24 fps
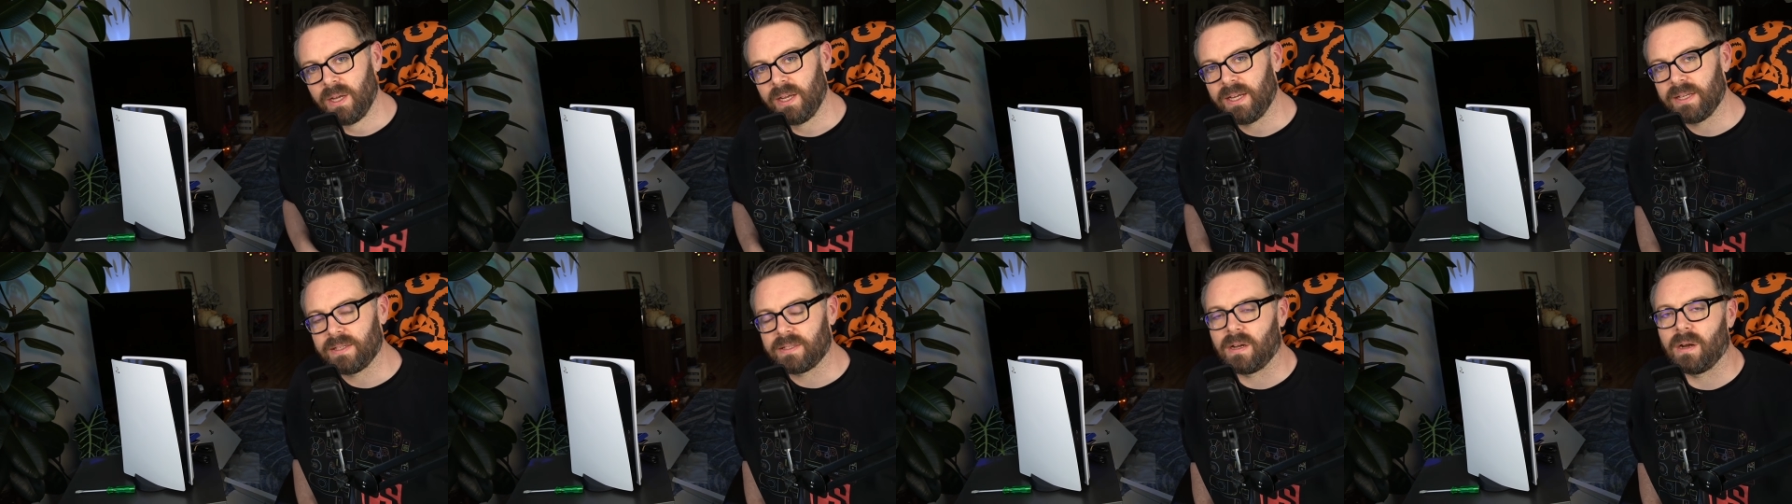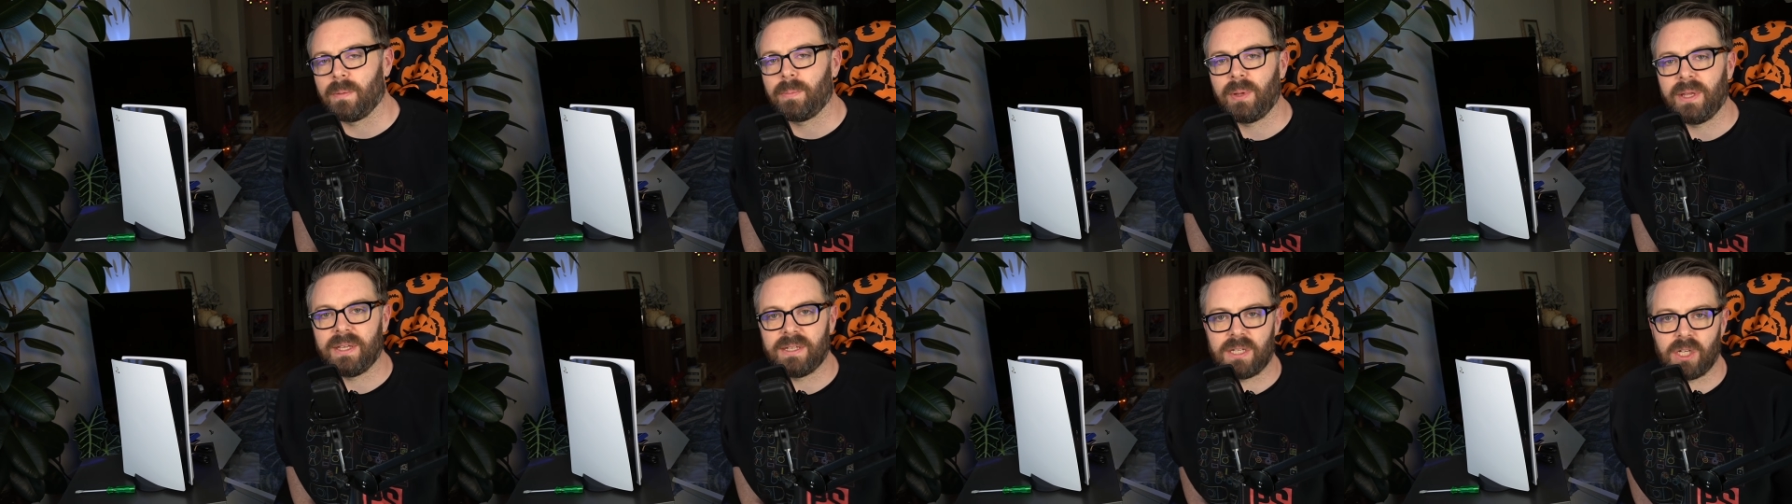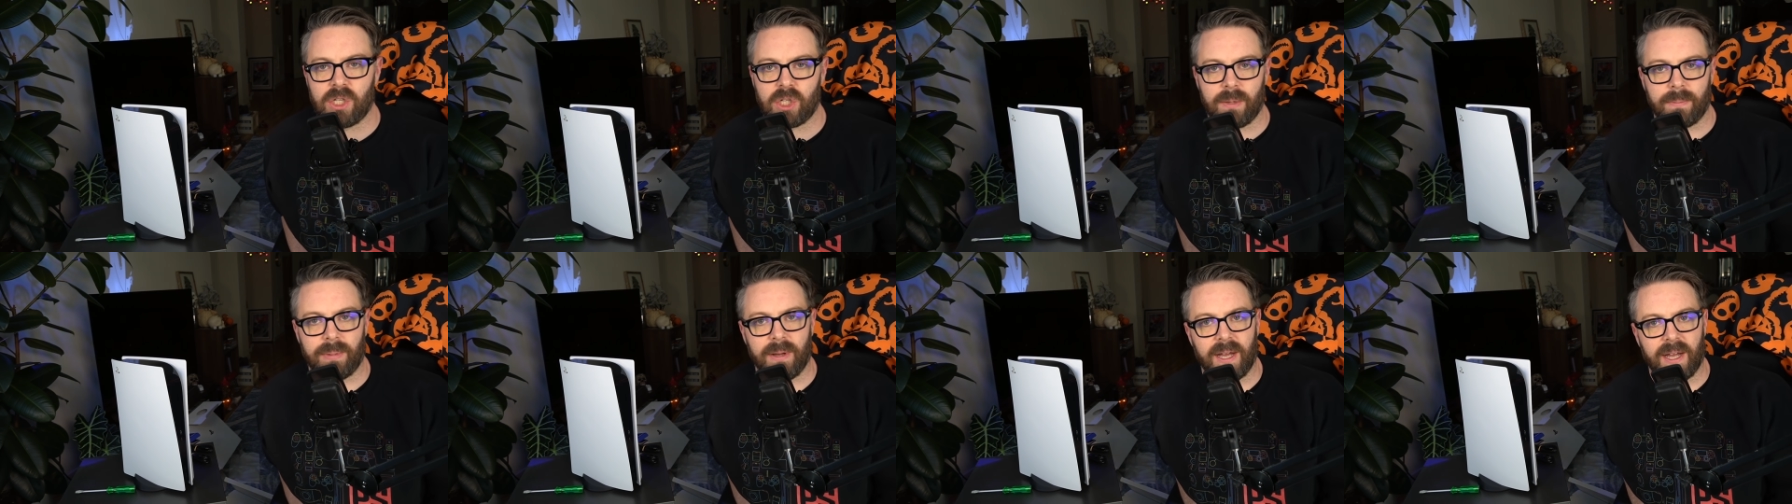It's our
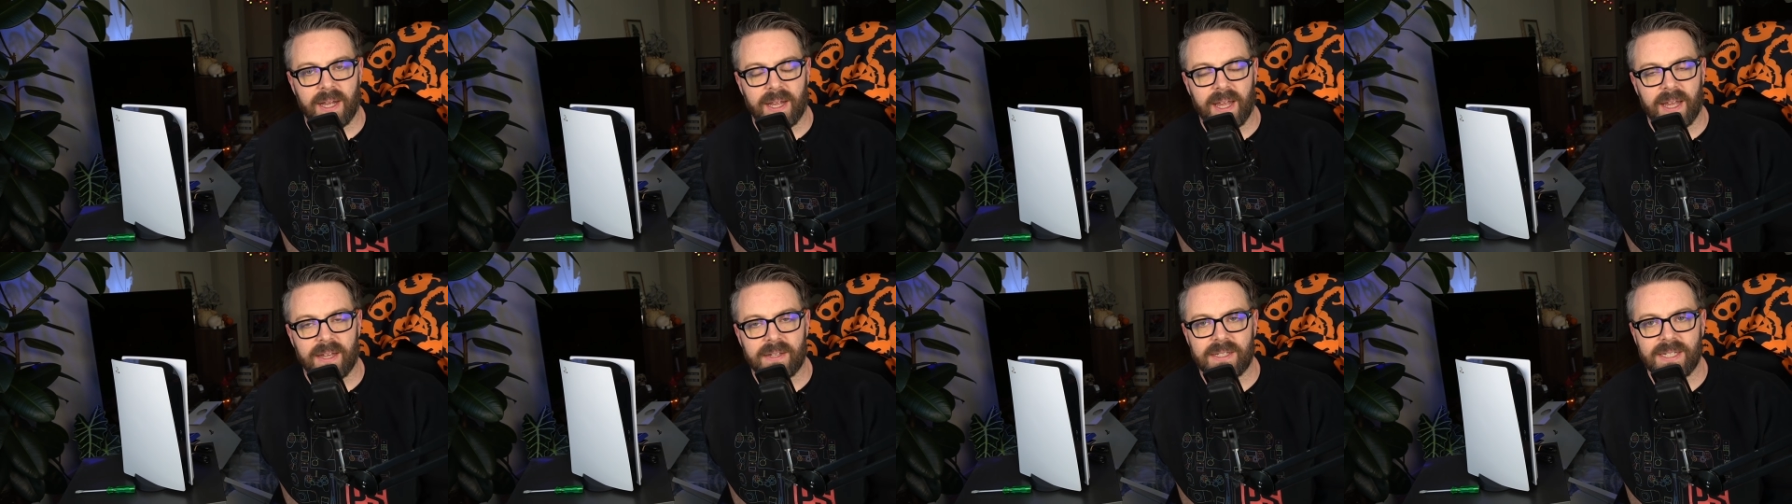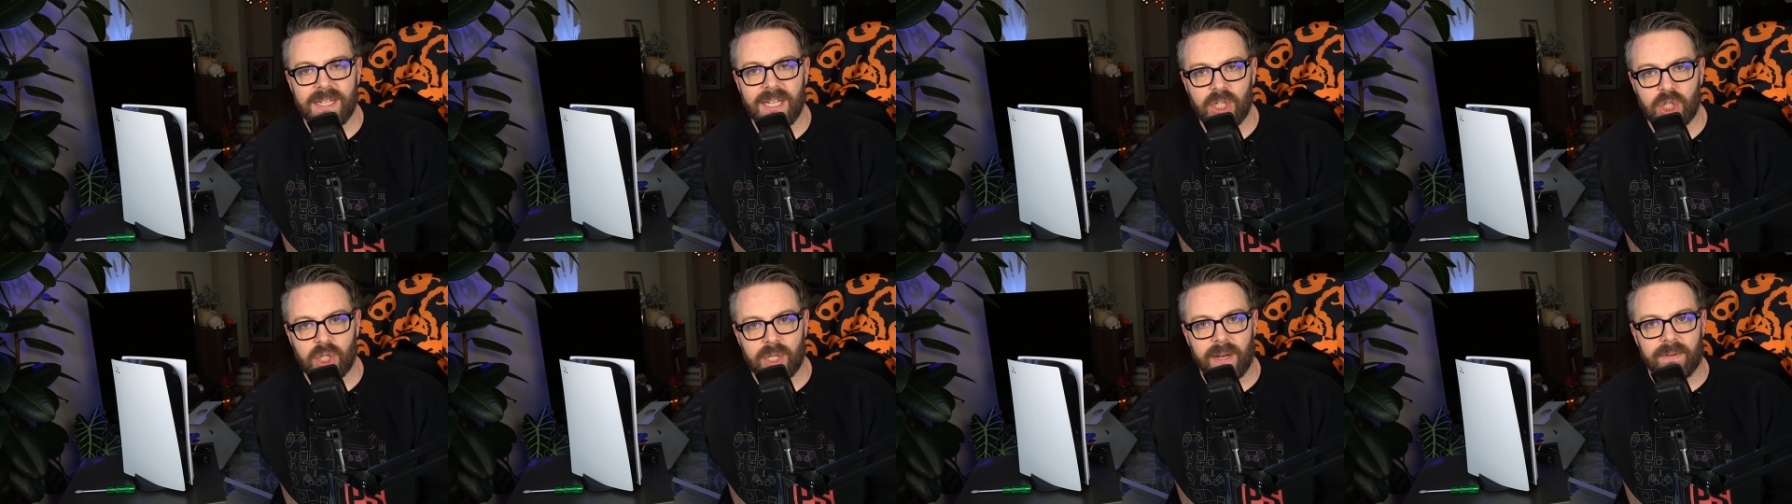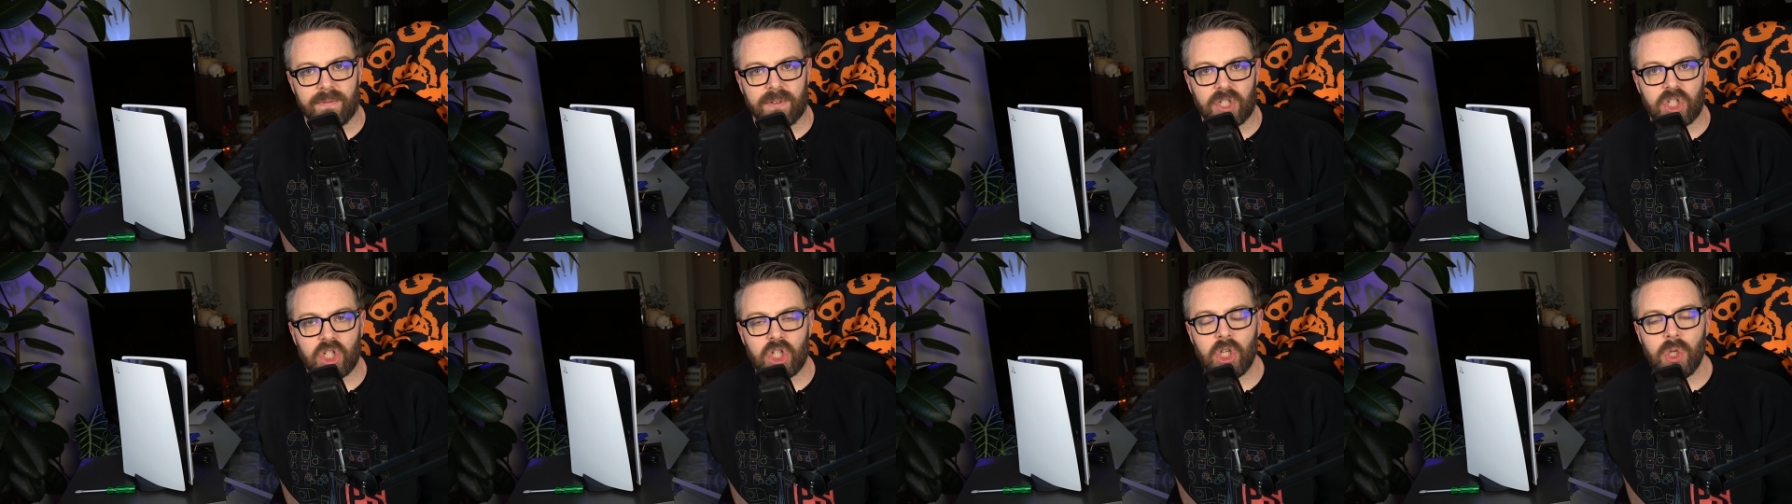PlayStation podcast each and
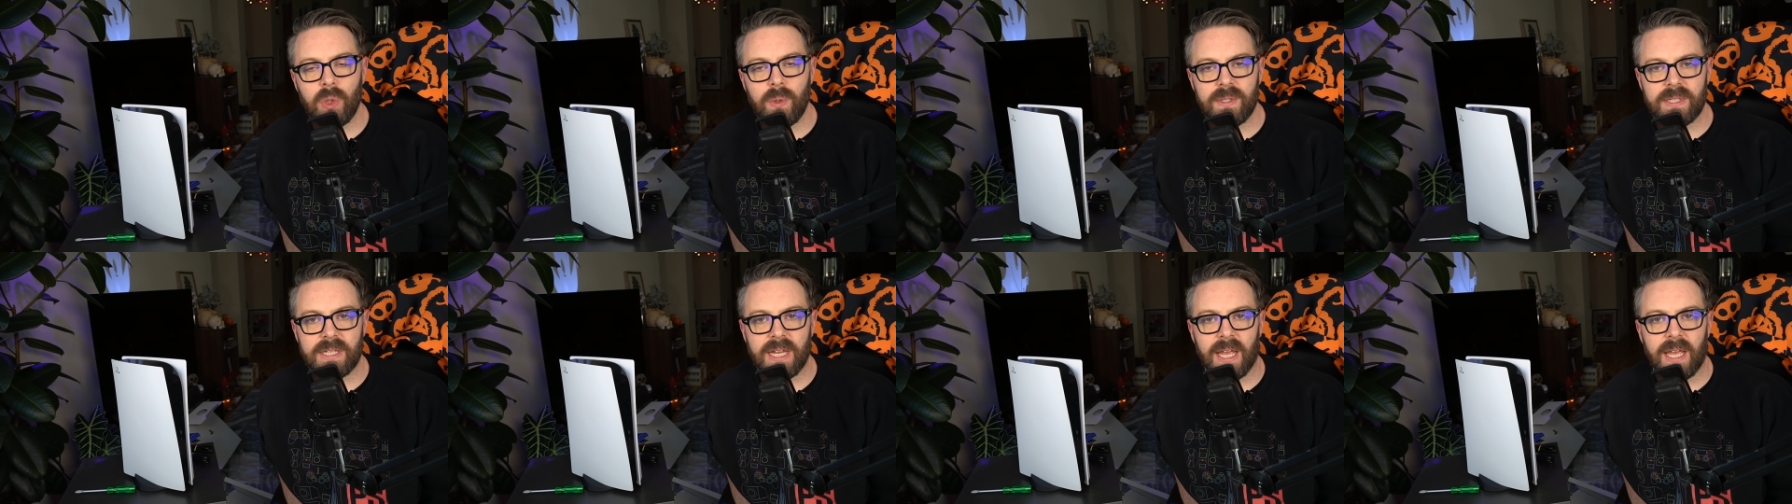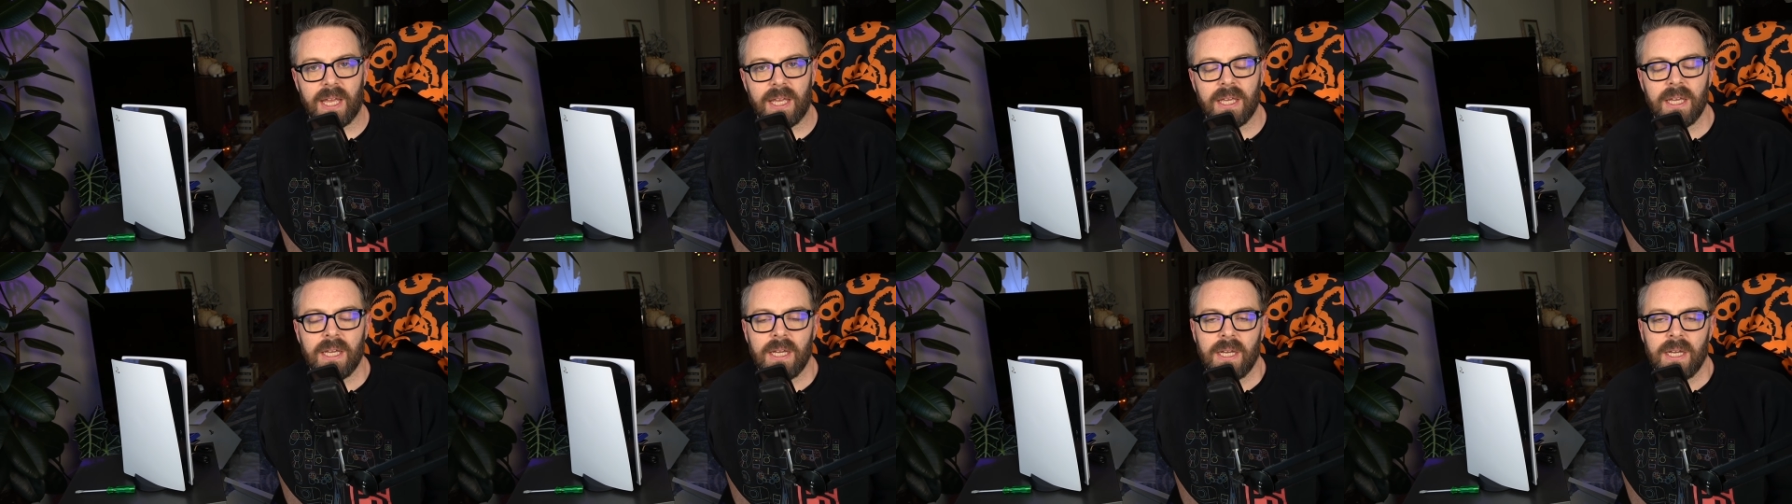every Tuesday.